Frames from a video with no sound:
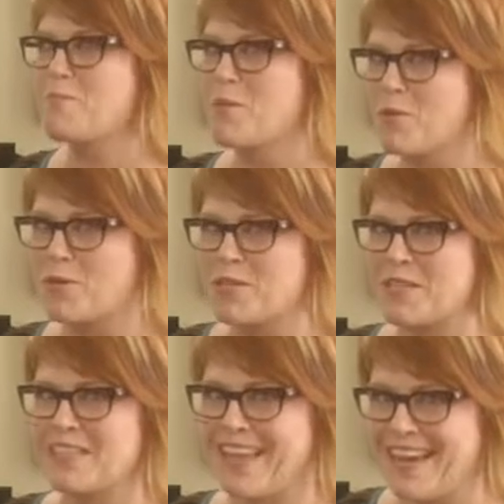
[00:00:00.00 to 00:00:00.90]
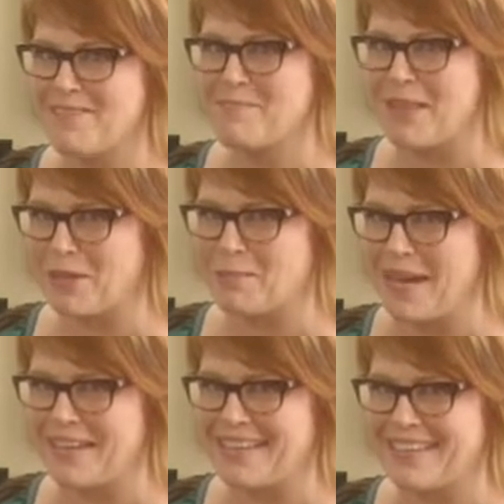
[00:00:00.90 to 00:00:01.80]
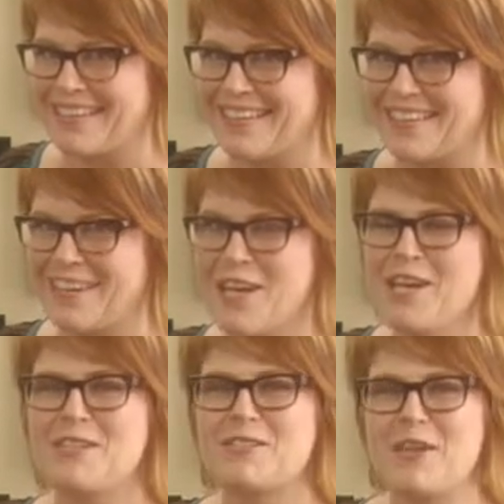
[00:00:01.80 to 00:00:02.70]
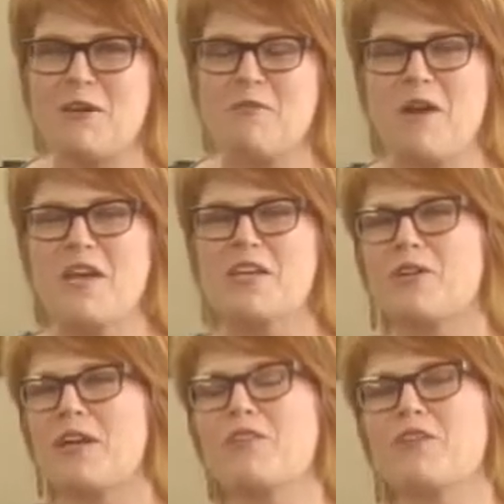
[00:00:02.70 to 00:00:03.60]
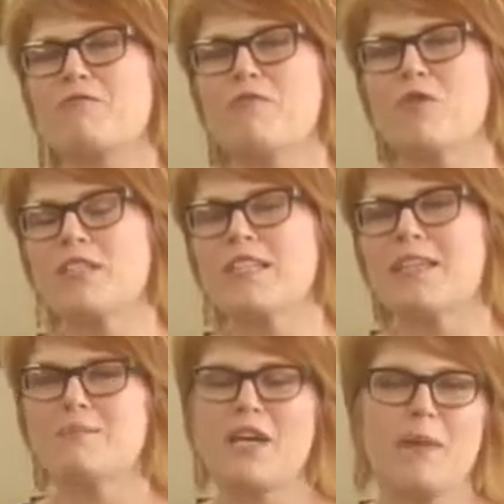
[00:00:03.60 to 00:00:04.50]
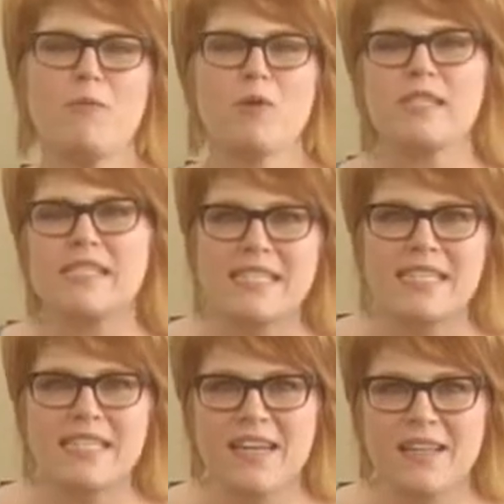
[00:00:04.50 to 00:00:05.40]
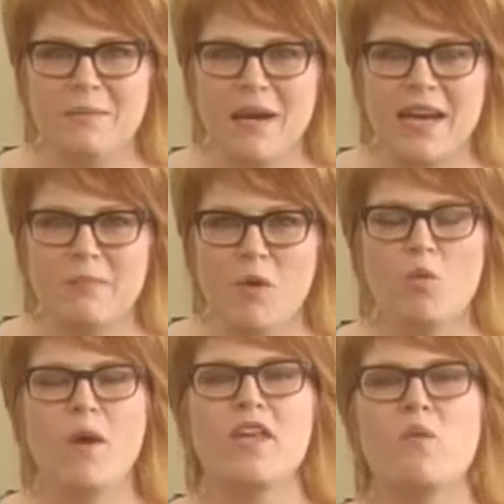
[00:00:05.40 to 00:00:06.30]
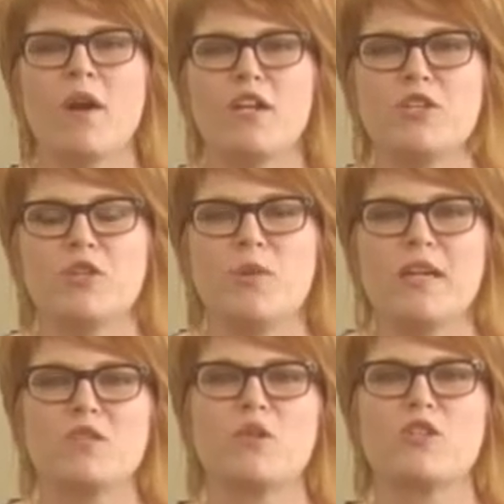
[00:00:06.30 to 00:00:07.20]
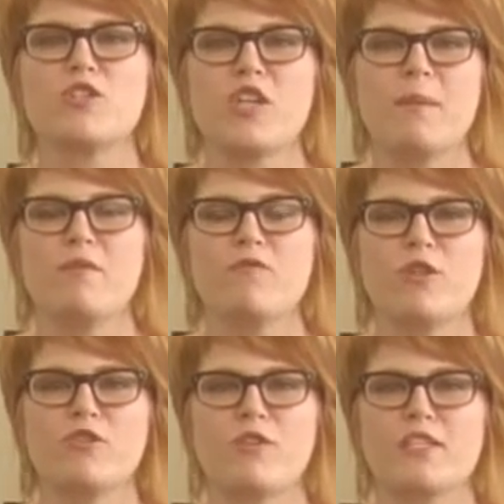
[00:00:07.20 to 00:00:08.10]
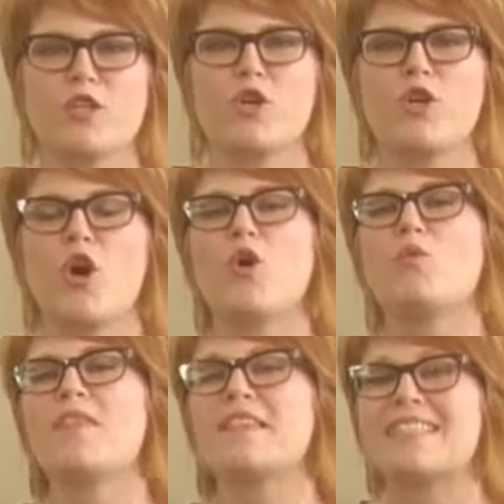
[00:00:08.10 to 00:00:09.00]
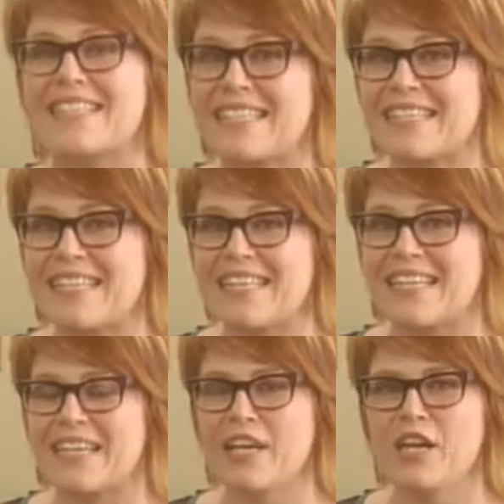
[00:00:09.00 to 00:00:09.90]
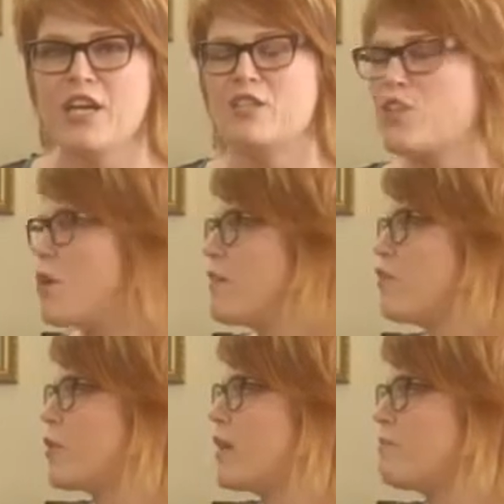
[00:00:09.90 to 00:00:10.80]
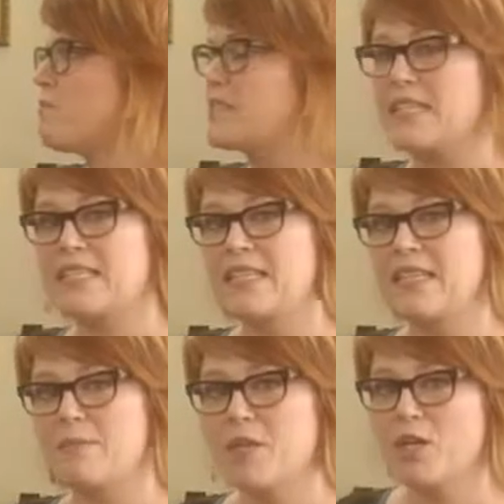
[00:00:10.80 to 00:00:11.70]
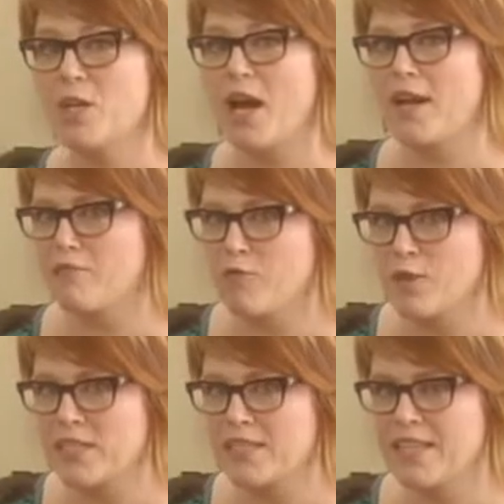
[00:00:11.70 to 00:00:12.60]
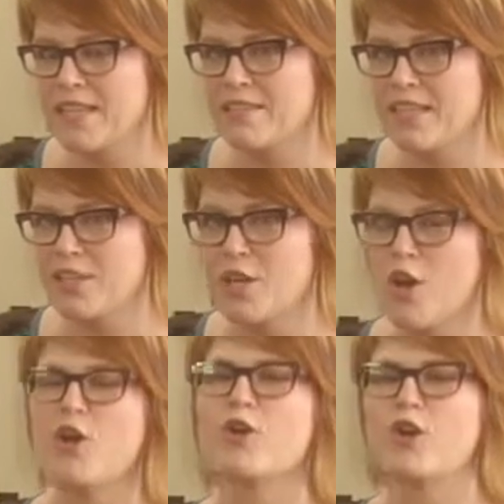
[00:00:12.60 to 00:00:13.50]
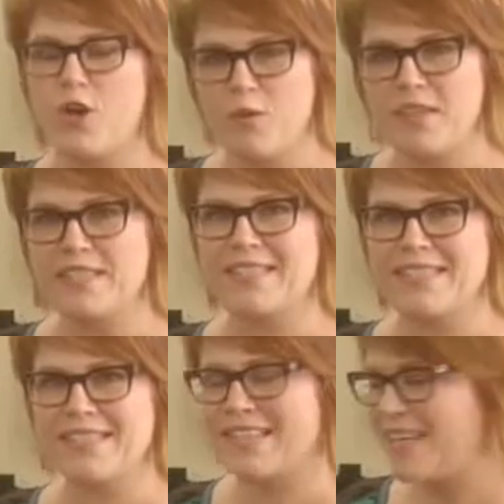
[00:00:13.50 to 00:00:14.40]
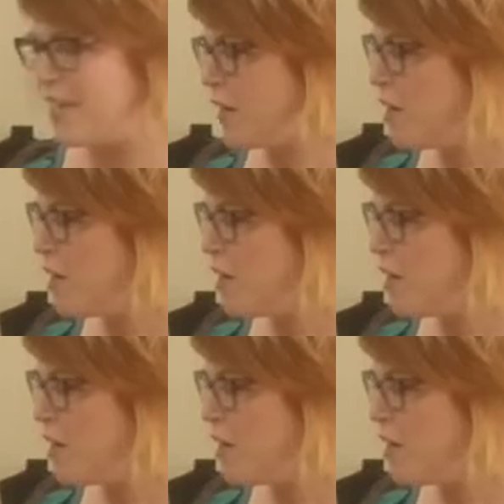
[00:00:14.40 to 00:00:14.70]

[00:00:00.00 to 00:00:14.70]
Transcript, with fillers: proportionate like my little mannequin here. So you're either a 14 up top or a 16 on the bottom. What you wanna do is when you're shopping for a dress, go with a 16. So if you're a 16 up here and a 14 down here, go with a 16.